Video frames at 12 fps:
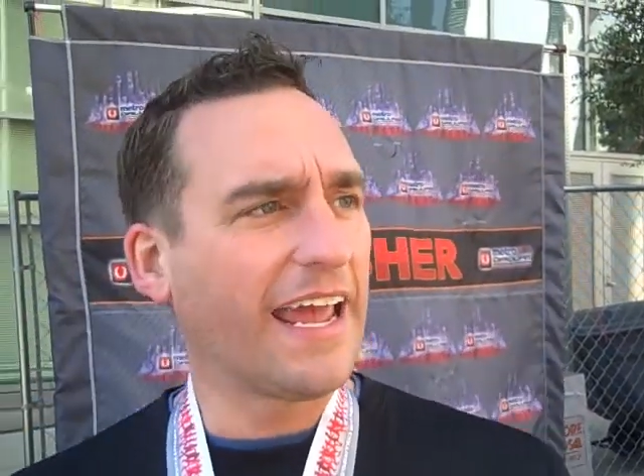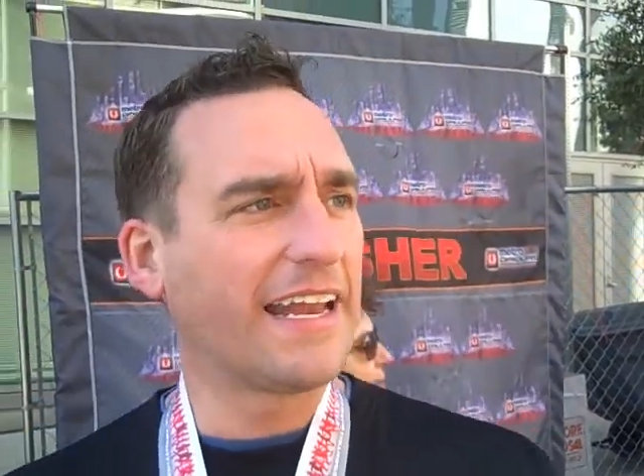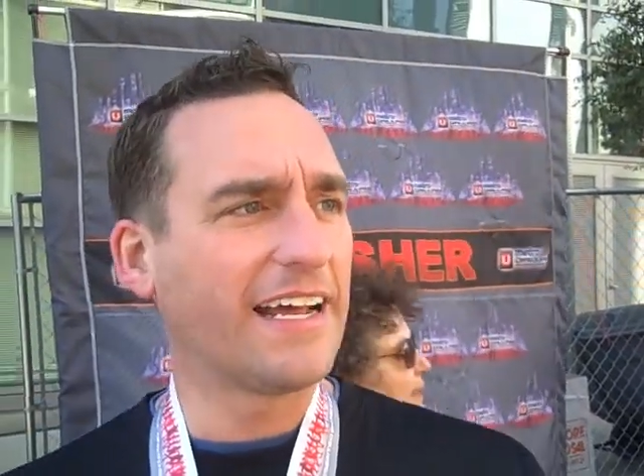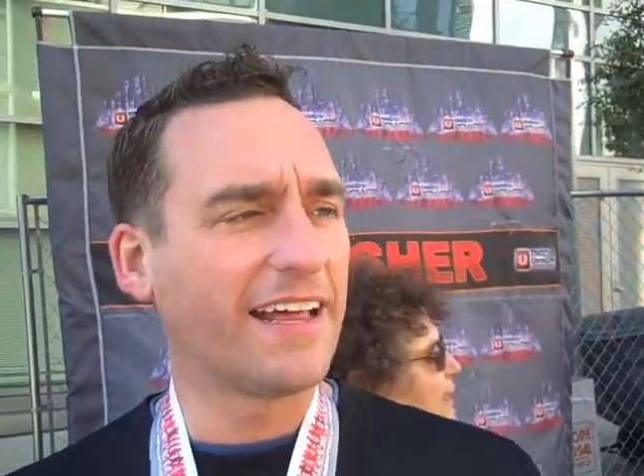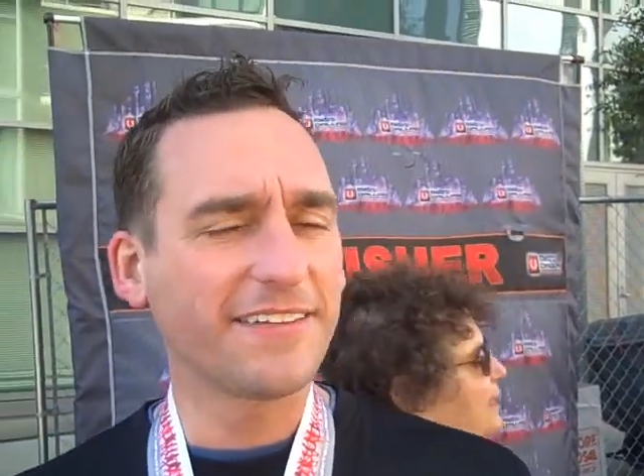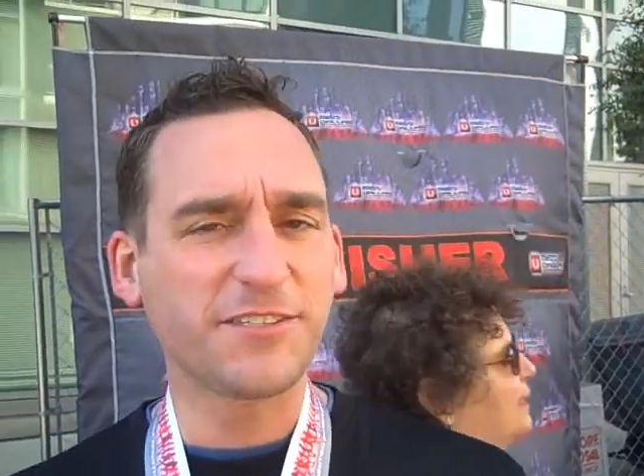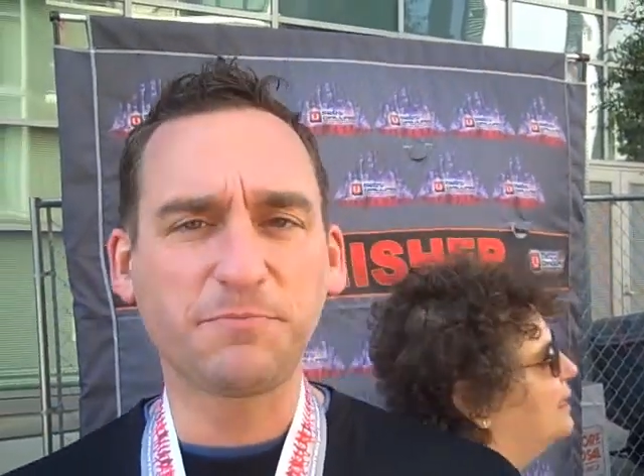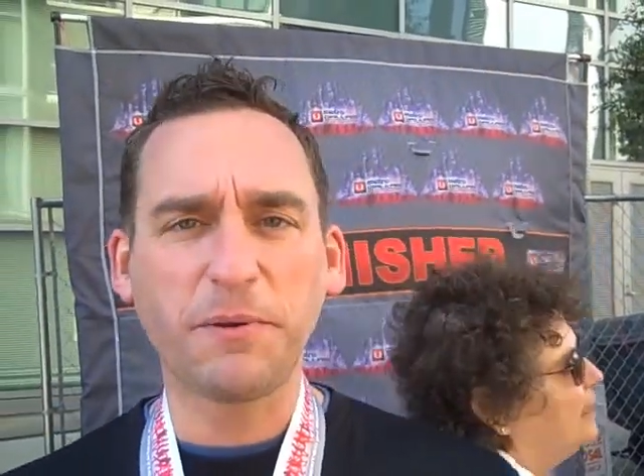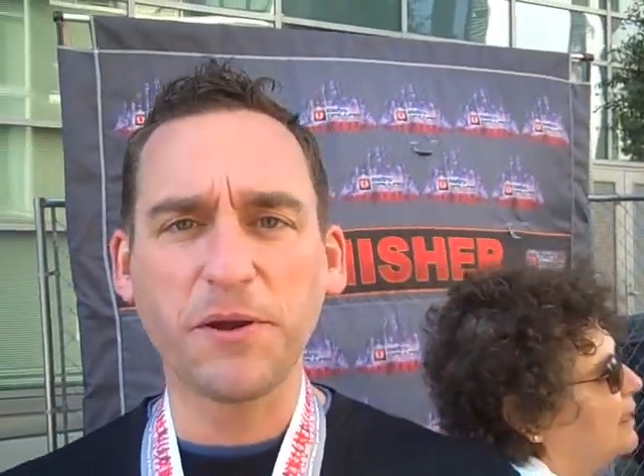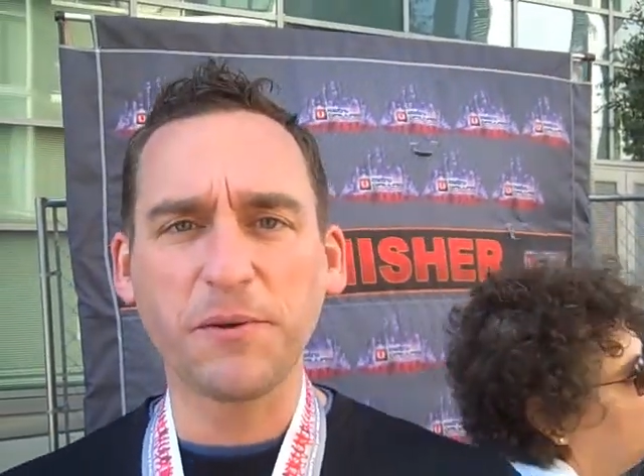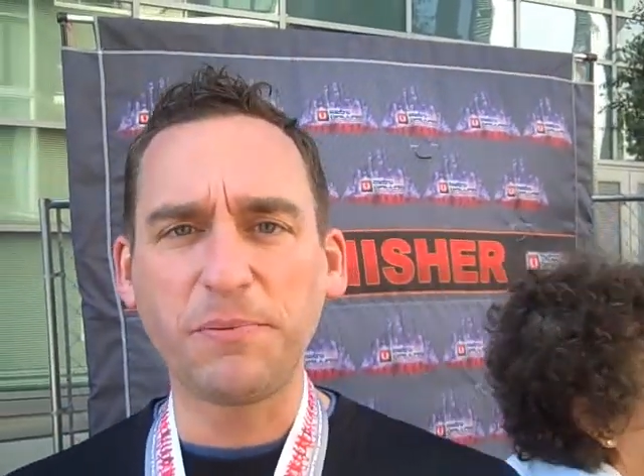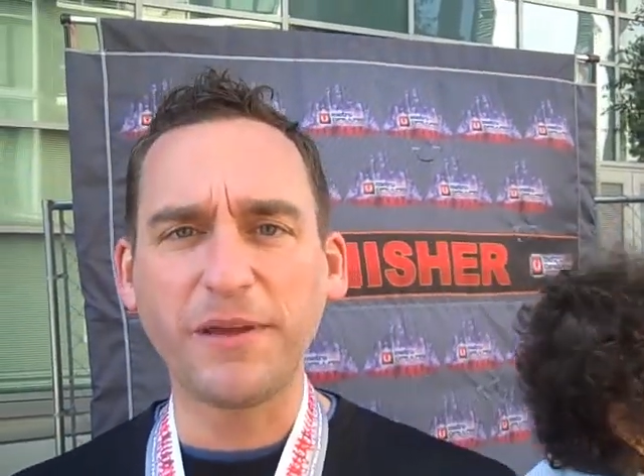And uh, this is
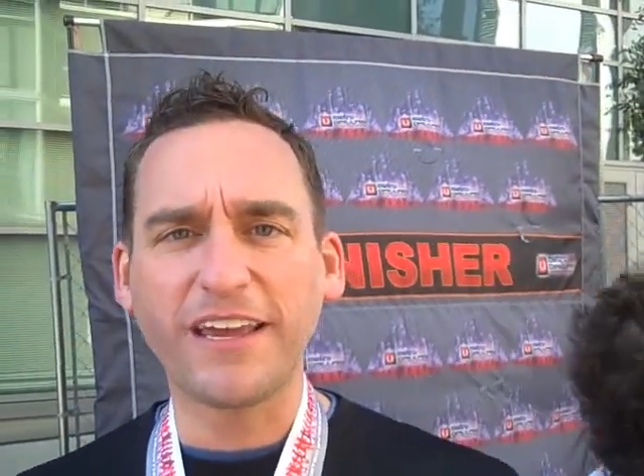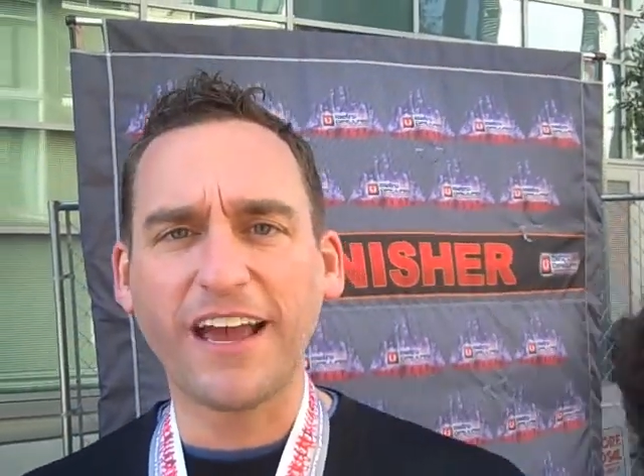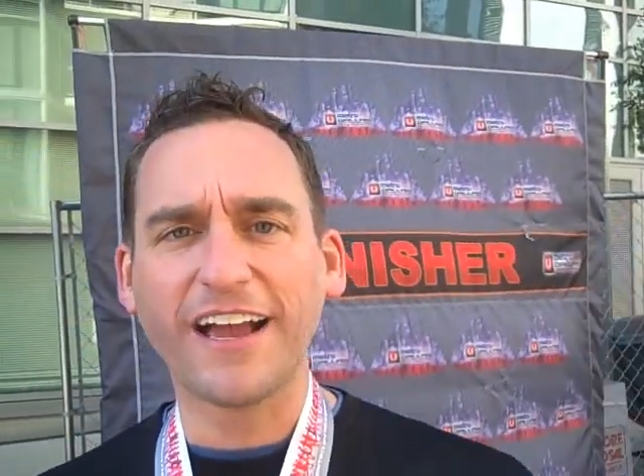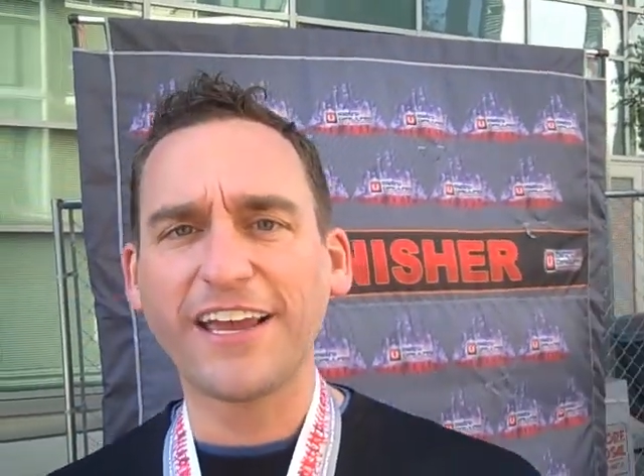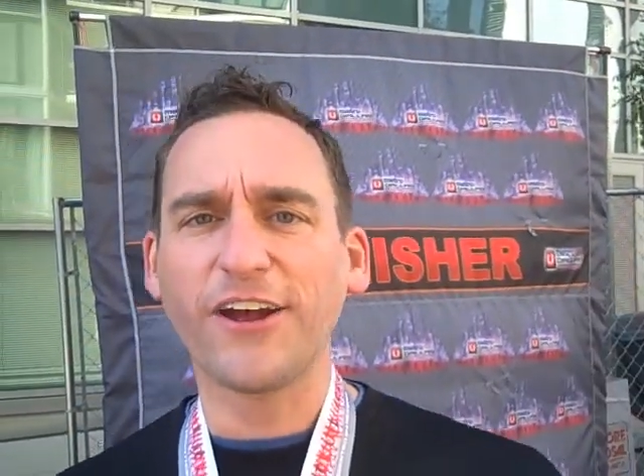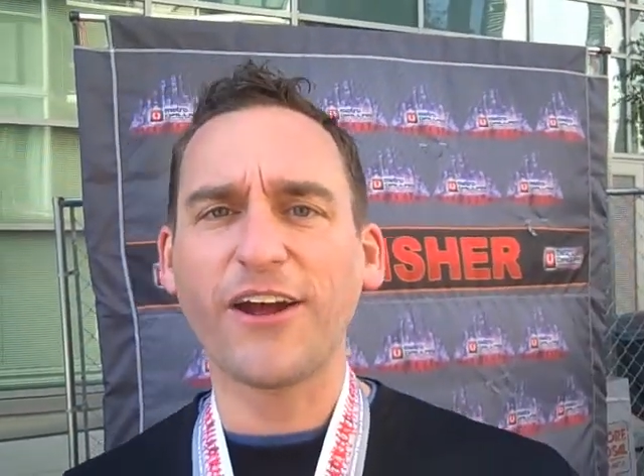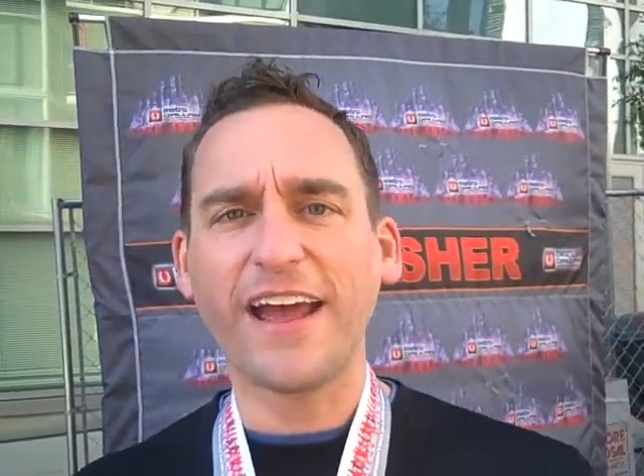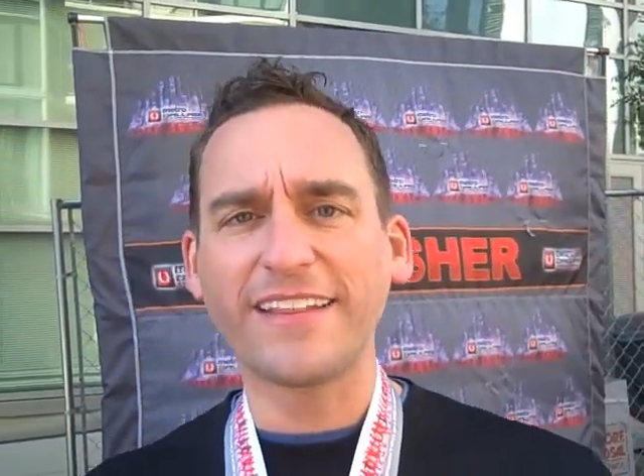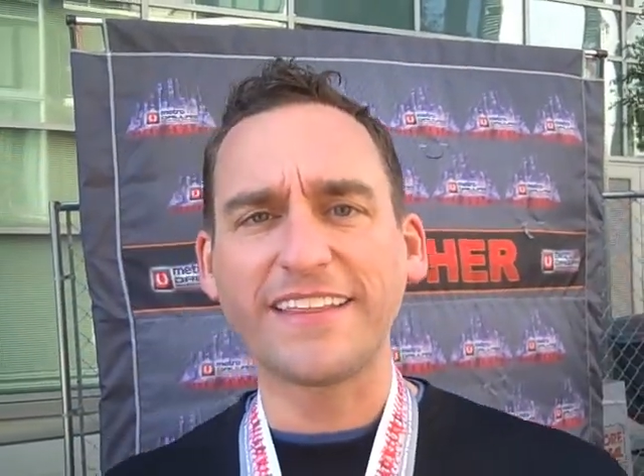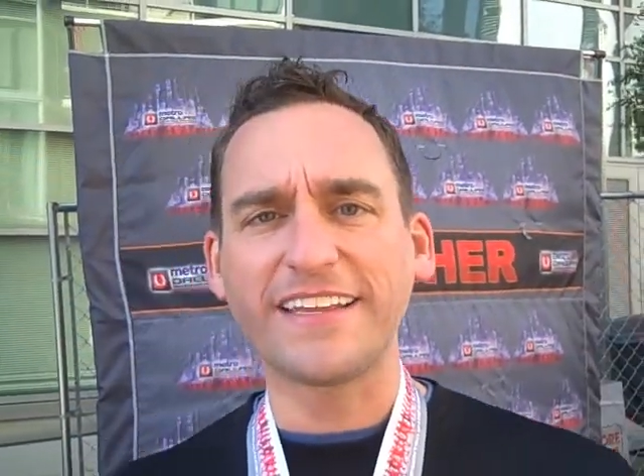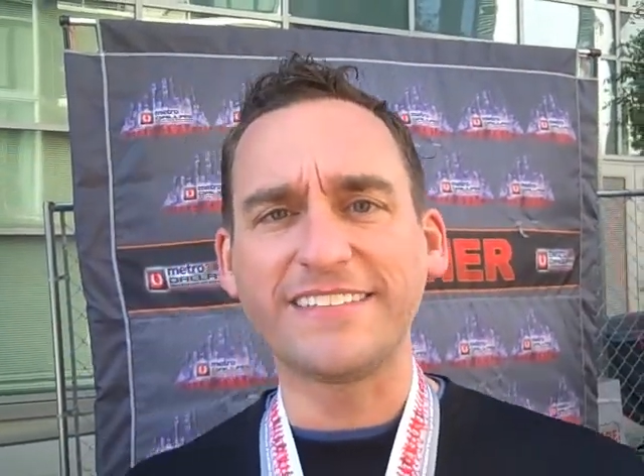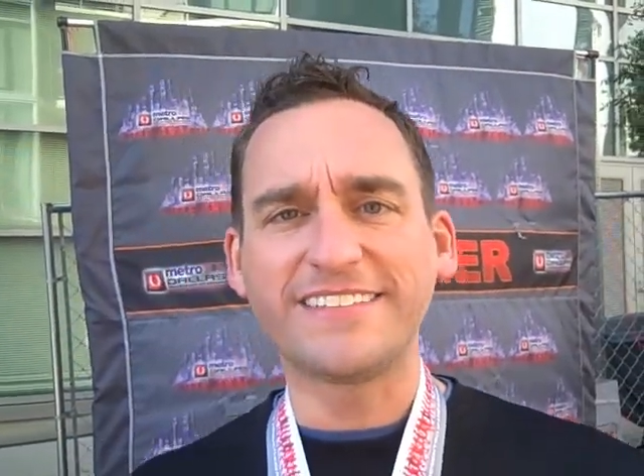Perrin Peacock out here
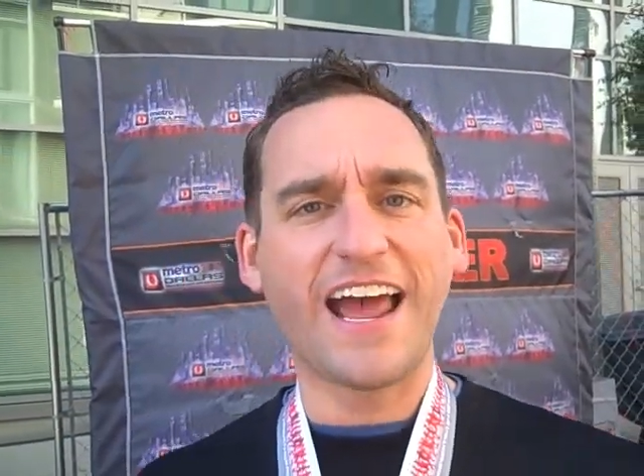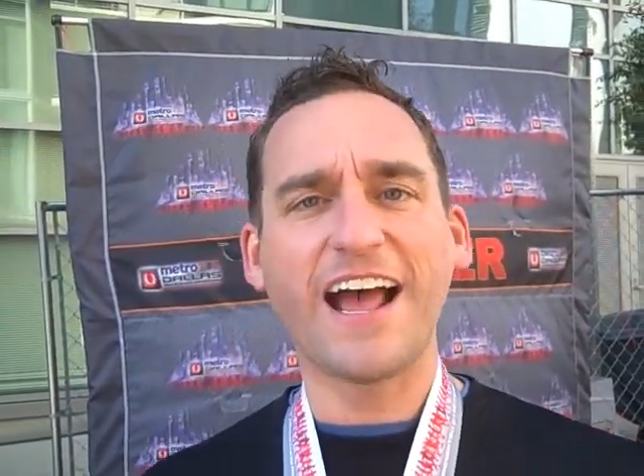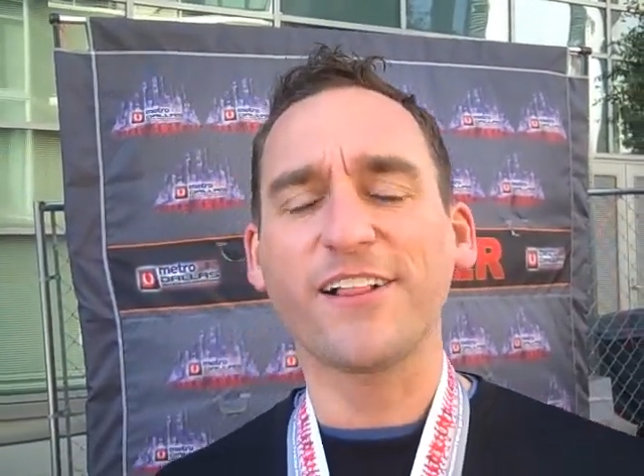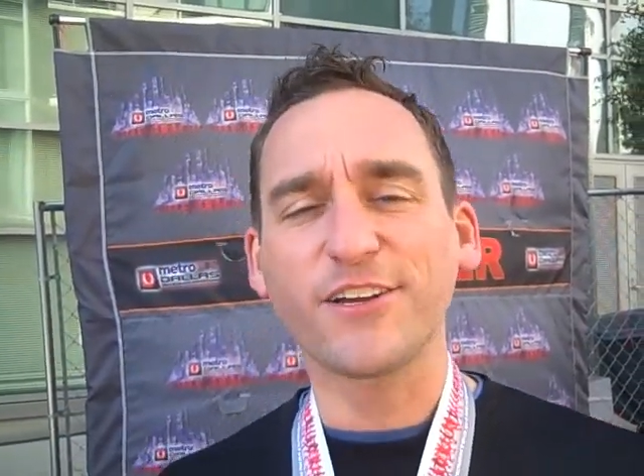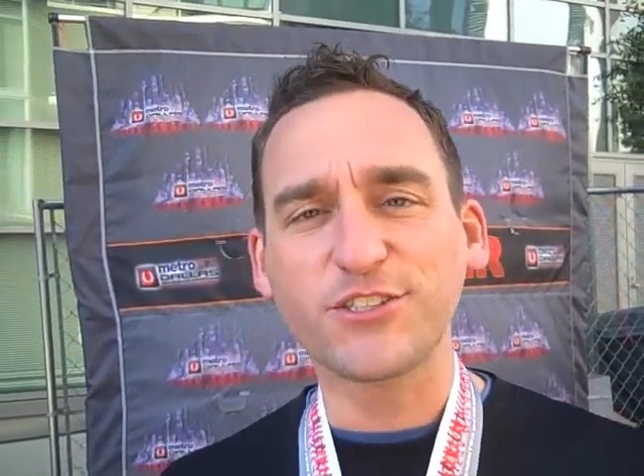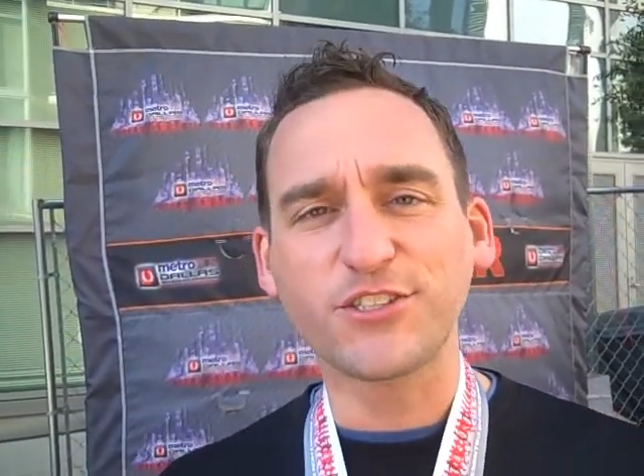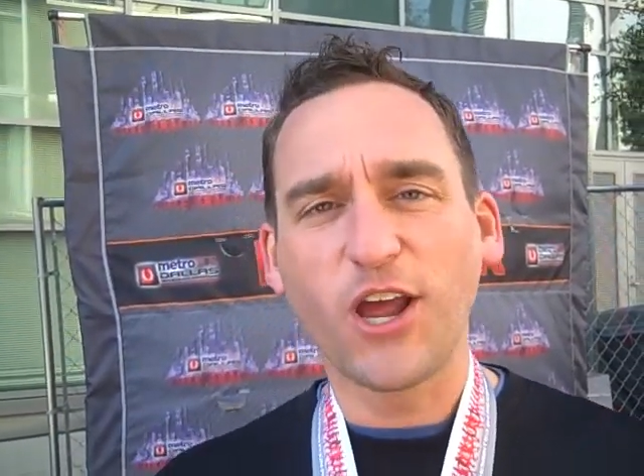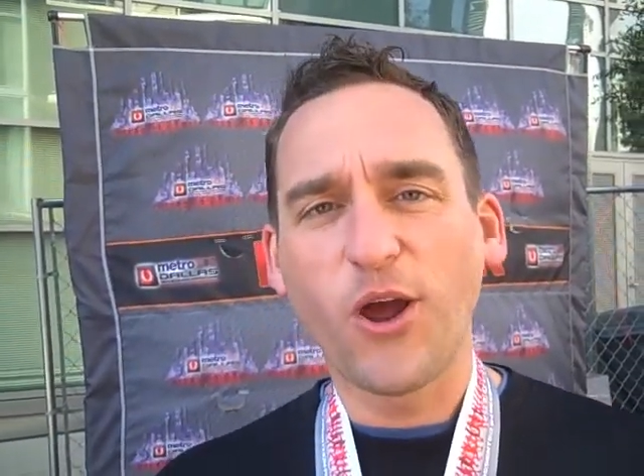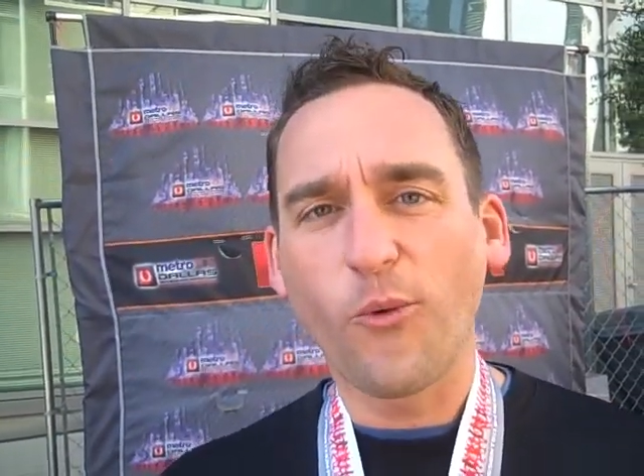at the Dallas